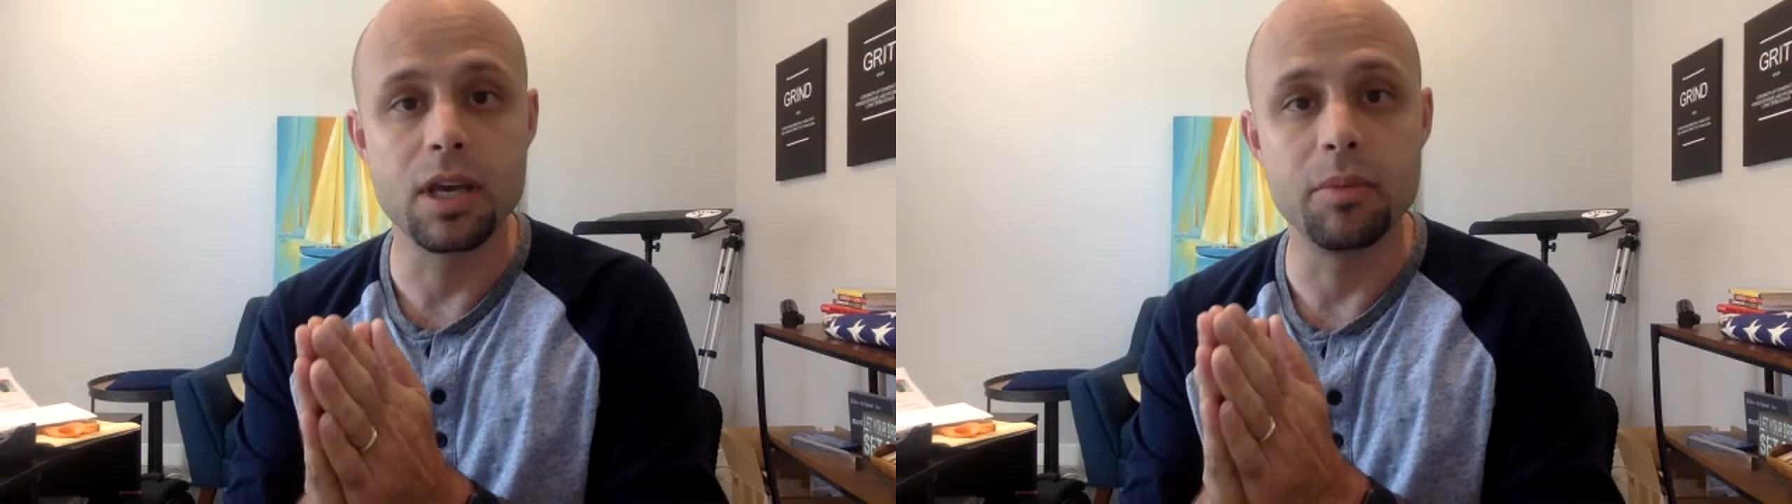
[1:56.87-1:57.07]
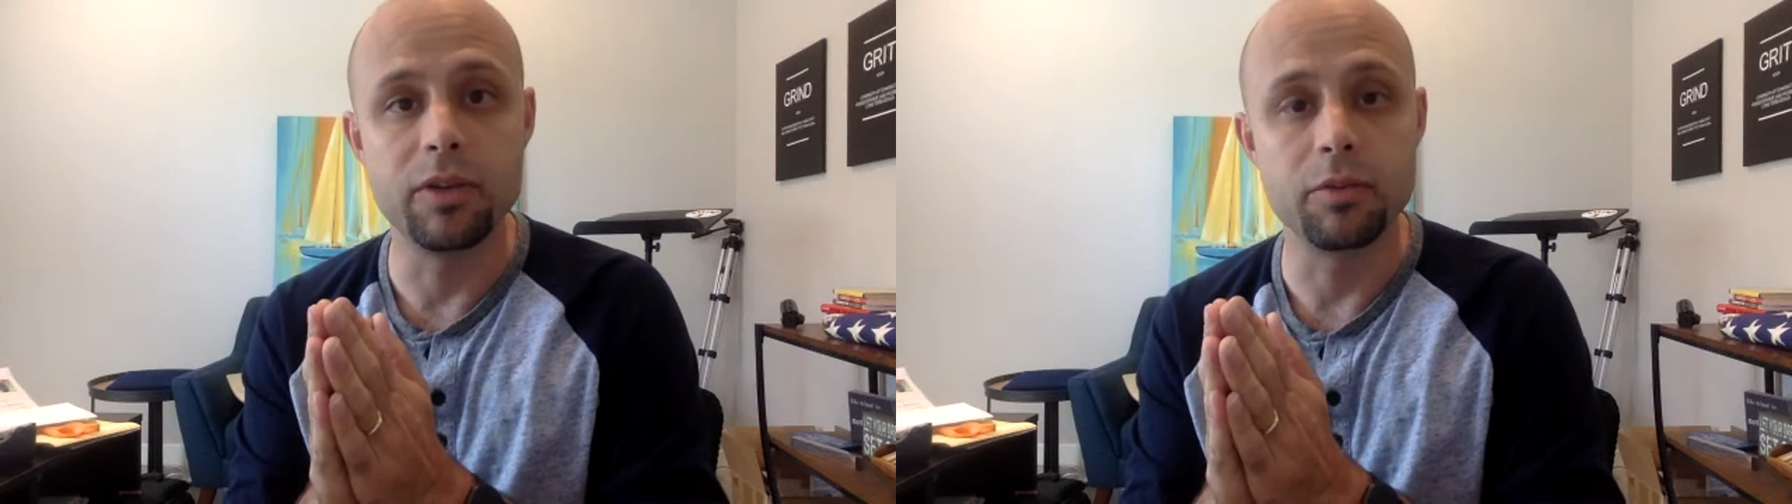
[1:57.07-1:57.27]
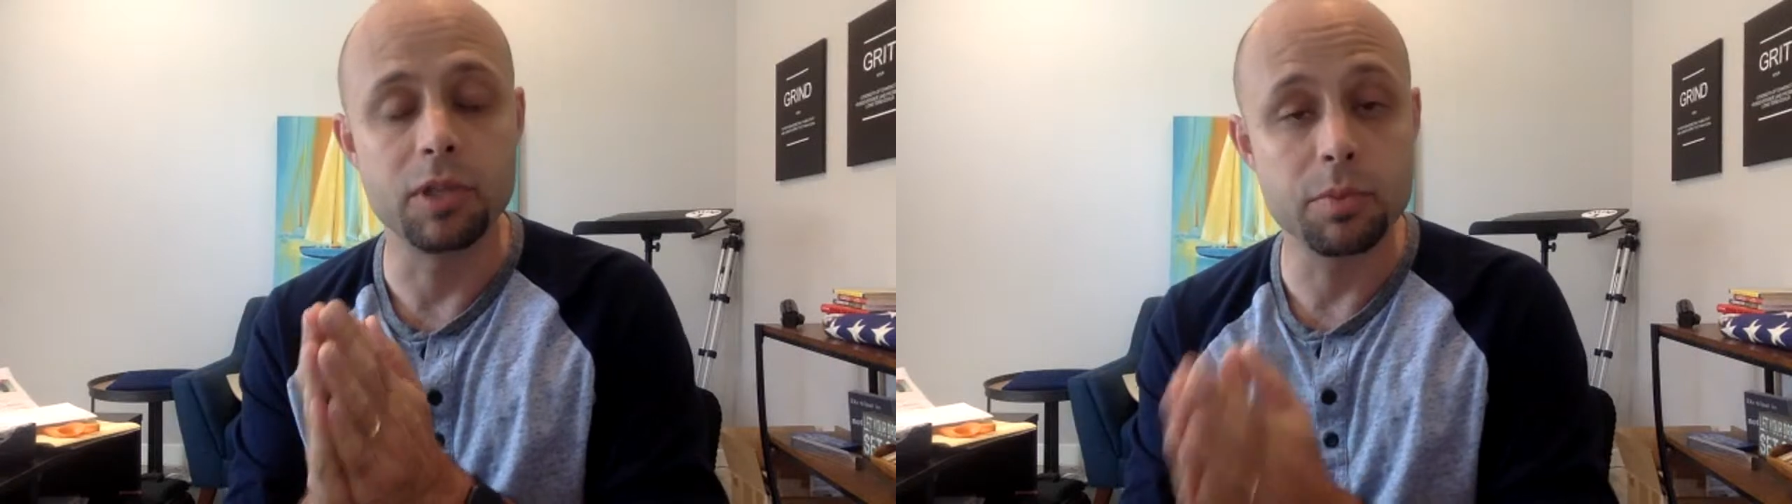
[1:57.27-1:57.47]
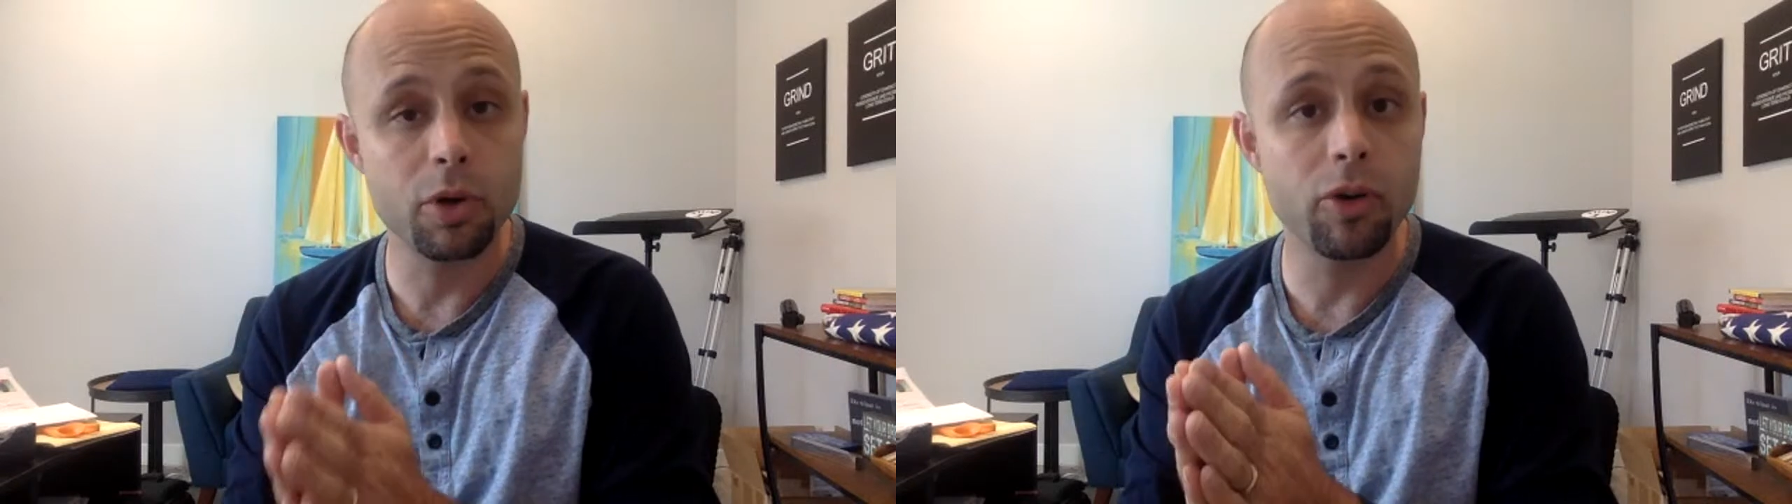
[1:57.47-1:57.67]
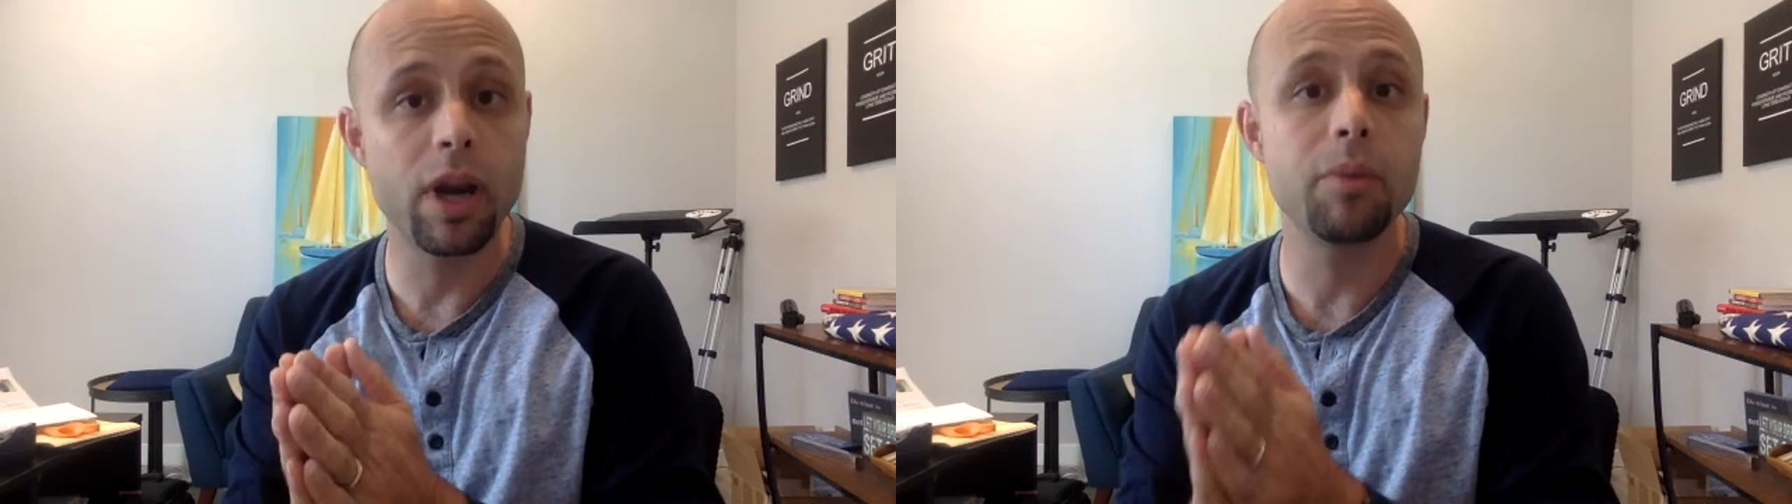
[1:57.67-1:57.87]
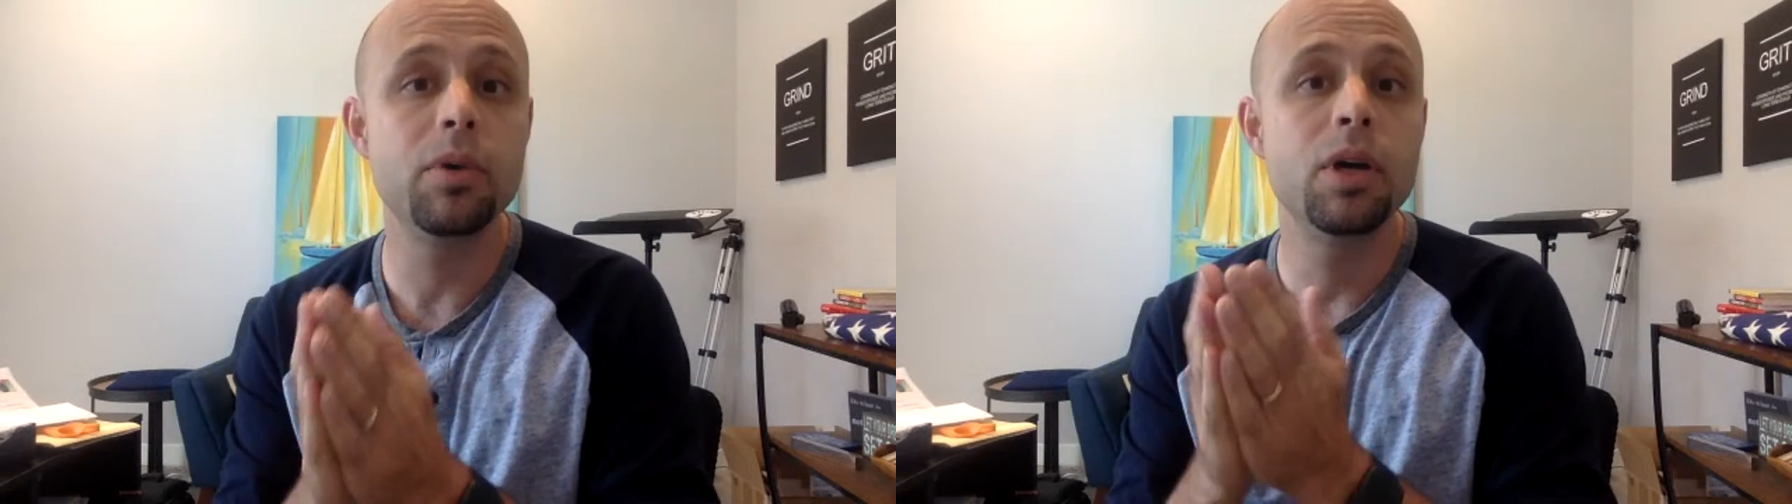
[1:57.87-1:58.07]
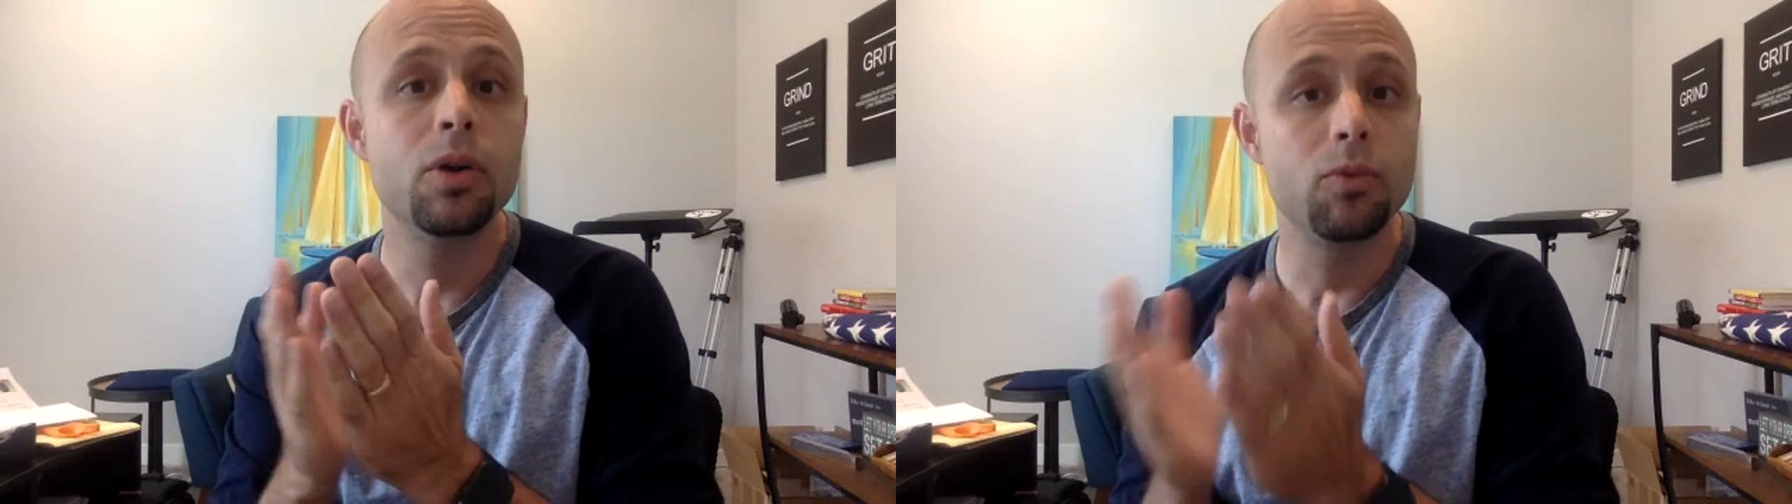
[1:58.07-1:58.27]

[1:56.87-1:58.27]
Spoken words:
come in from this program,